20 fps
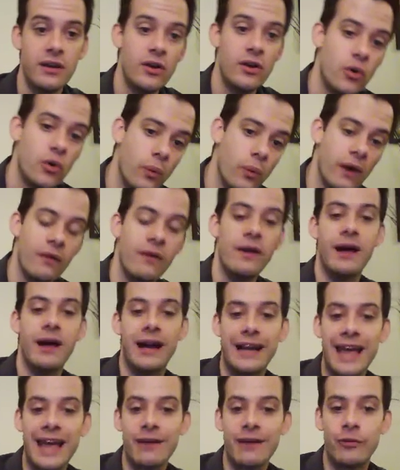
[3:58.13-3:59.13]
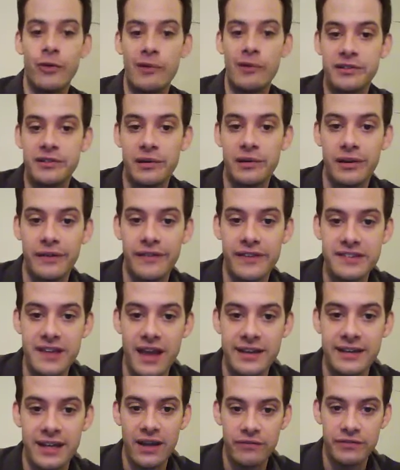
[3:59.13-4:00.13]
Well, again, if we return to this
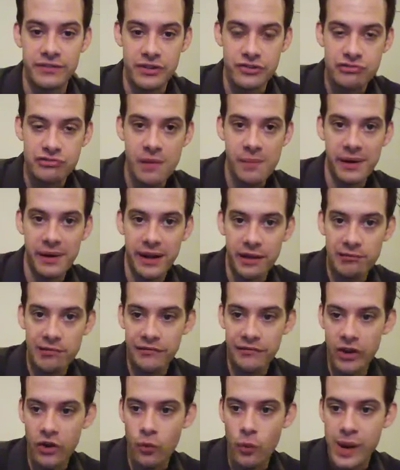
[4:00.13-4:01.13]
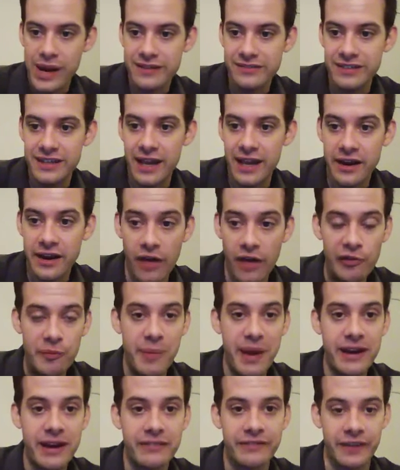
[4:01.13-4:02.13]
idea distributed review, we can see another
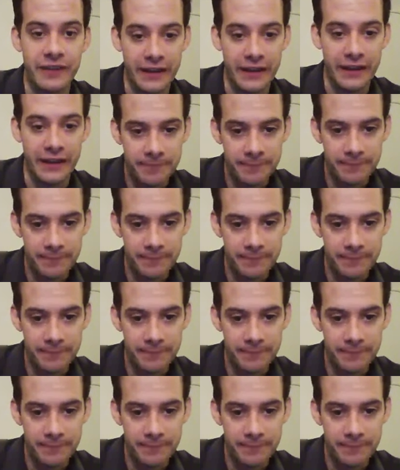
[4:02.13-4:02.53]
benefit.